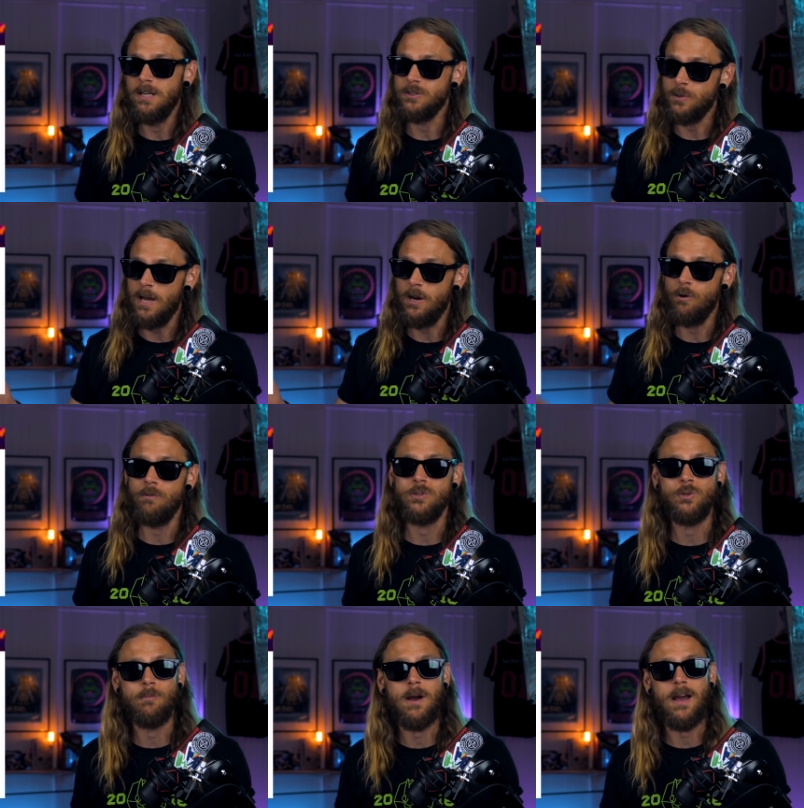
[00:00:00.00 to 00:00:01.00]
is to head over
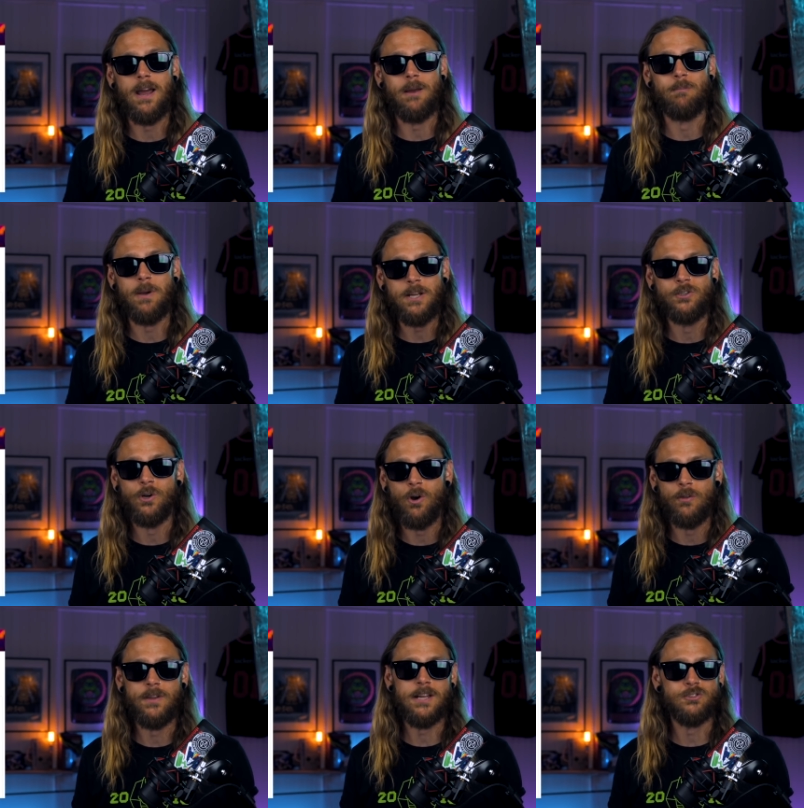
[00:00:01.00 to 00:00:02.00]
to my
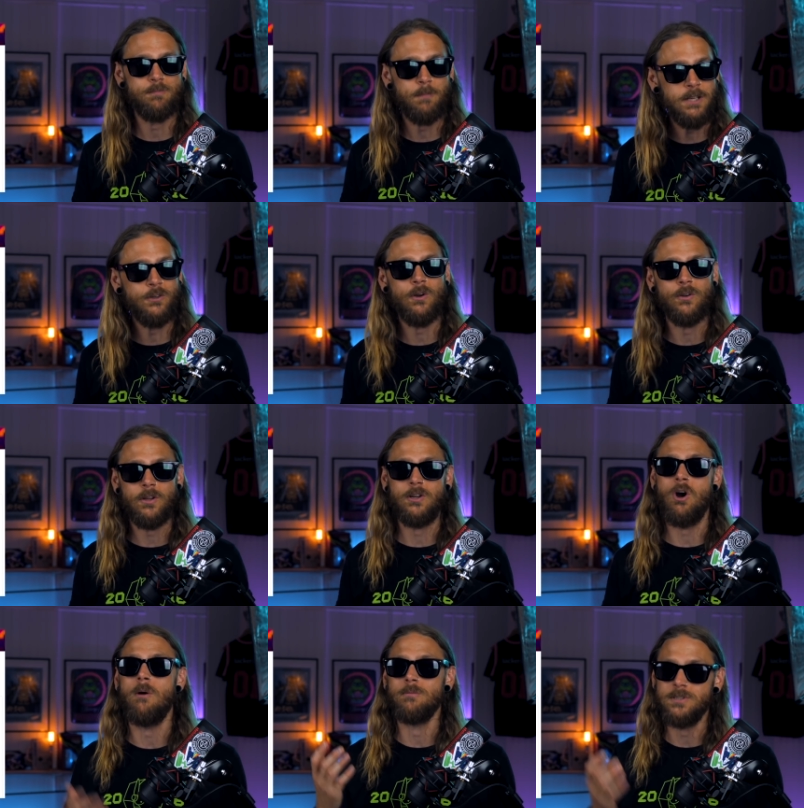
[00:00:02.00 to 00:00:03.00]
Patreon. That's
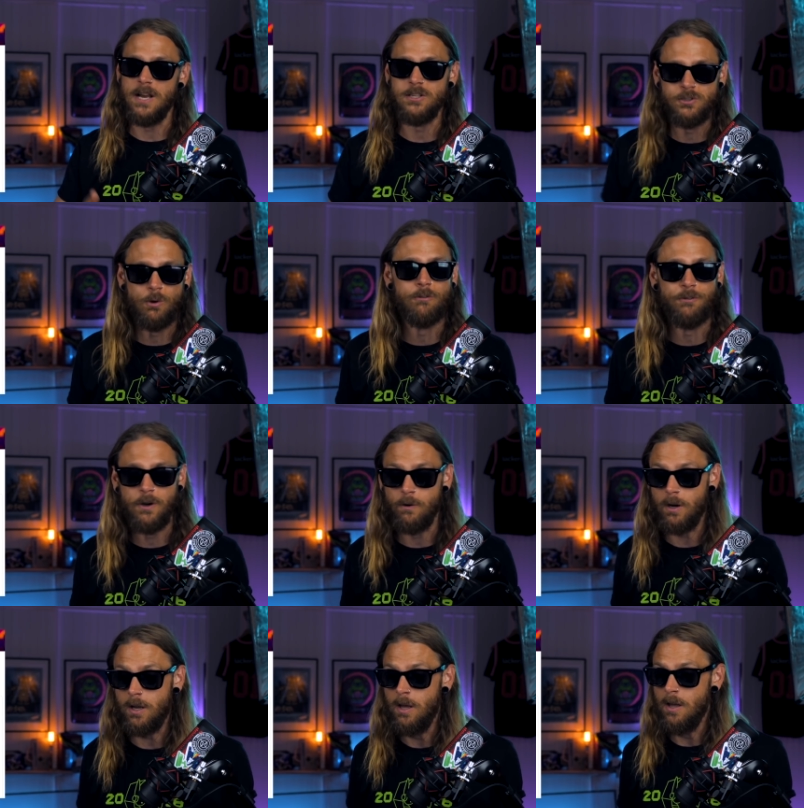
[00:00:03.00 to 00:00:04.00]
patreon.com slash
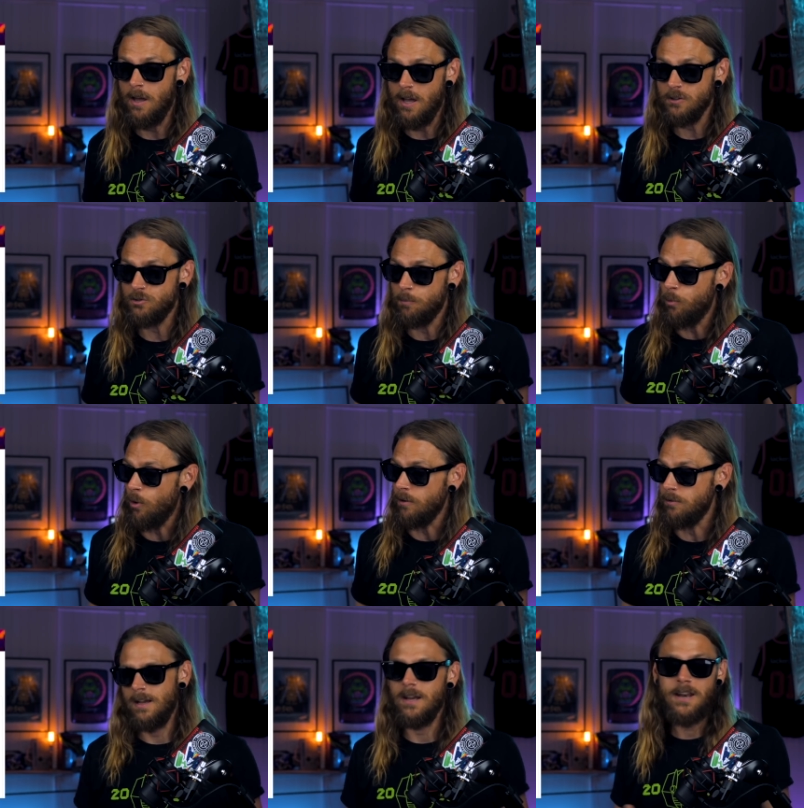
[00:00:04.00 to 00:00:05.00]
Frederick and
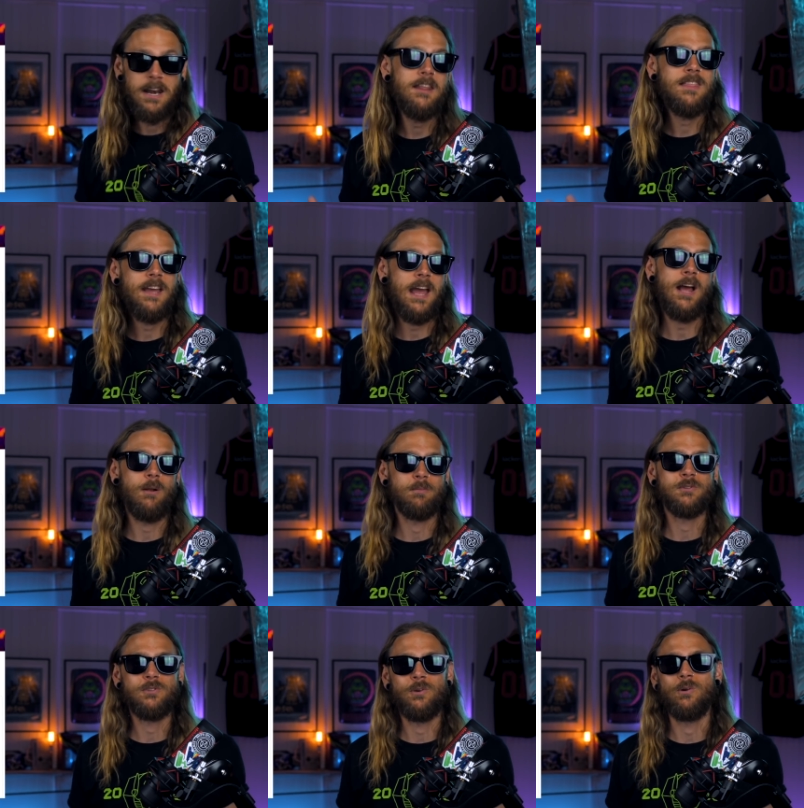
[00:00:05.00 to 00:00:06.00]
support. And anything
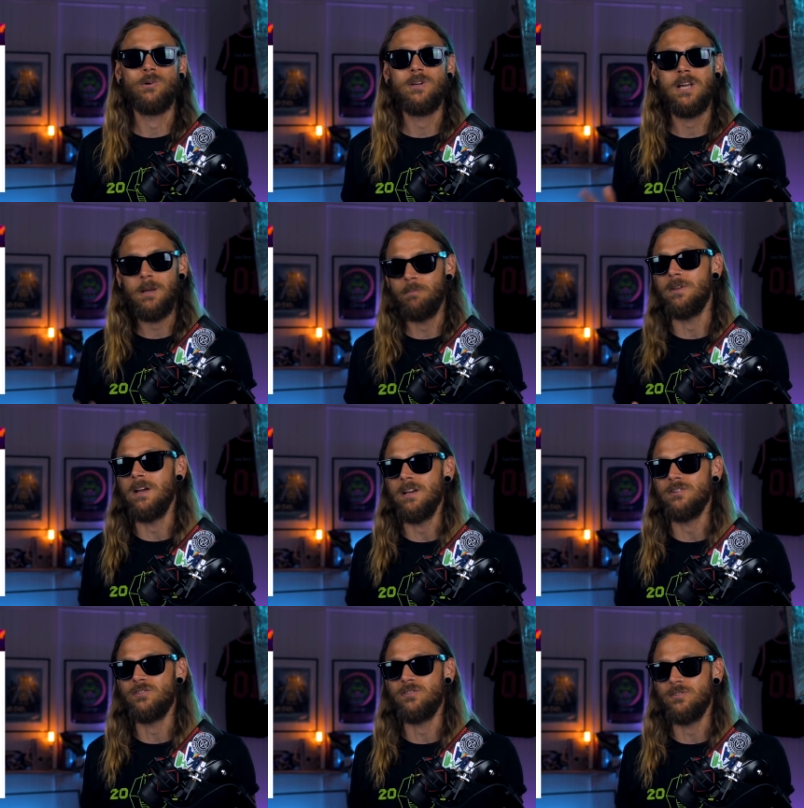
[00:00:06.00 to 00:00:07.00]
helps to keep
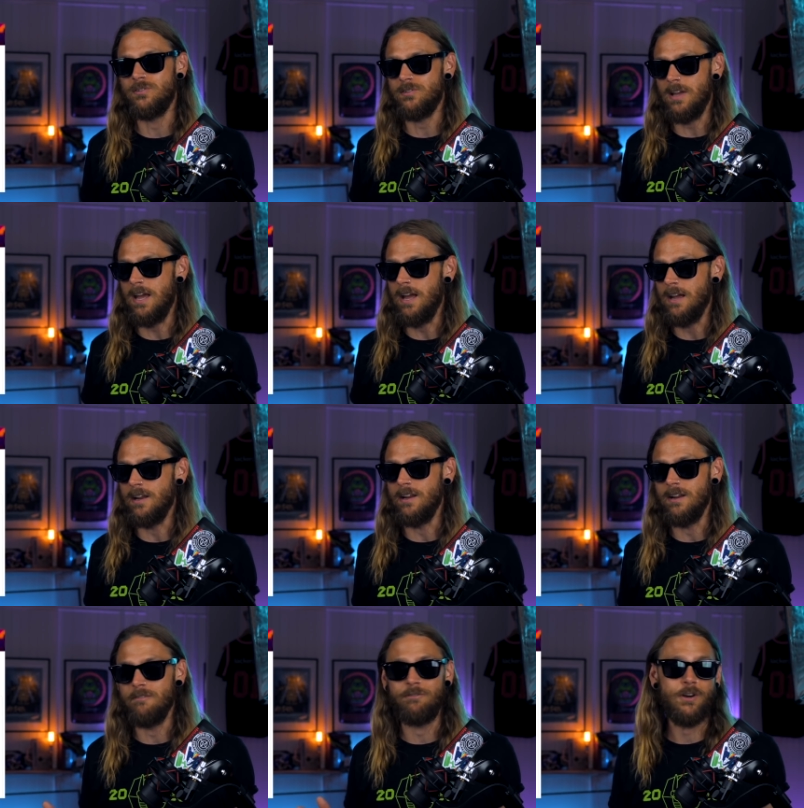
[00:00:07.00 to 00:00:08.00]
this
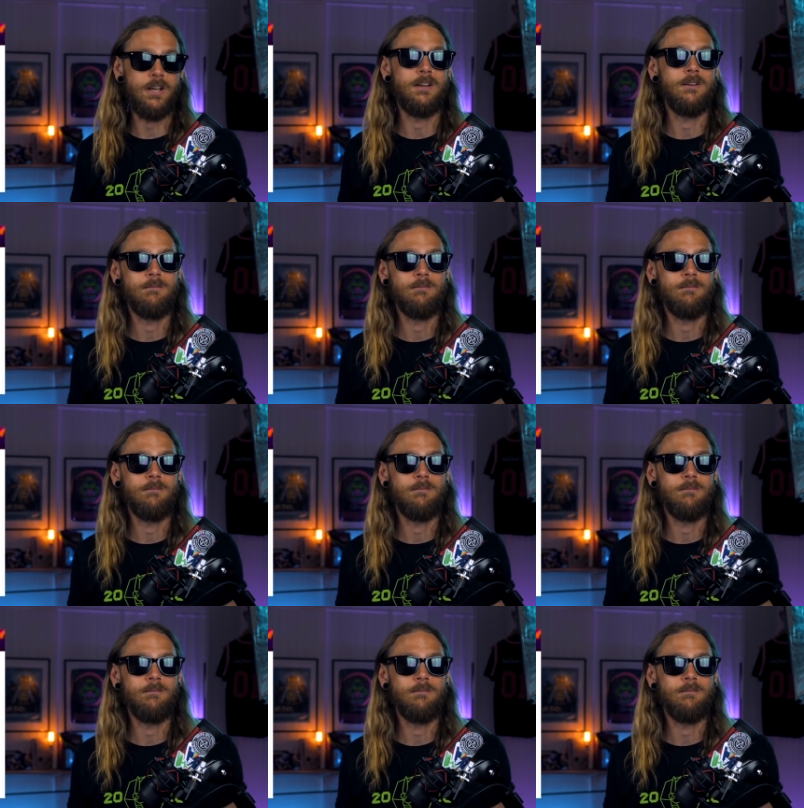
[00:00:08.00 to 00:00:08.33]
staying free